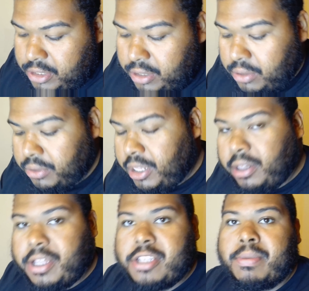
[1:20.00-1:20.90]
So
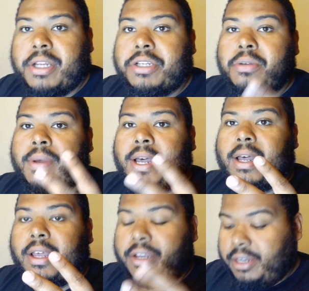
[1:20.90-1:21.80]
that leads me to
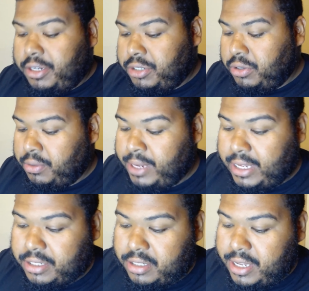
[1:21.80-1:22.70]
my
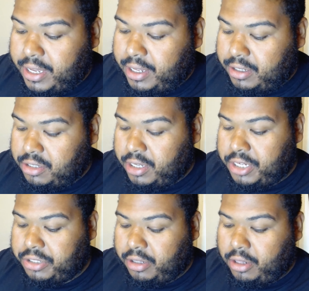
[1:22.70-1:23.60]
my second
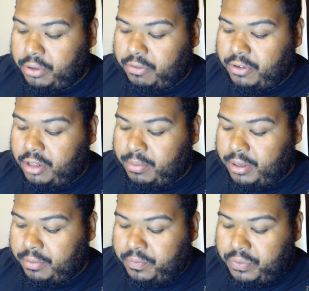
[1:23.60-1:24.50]
stage of the load development,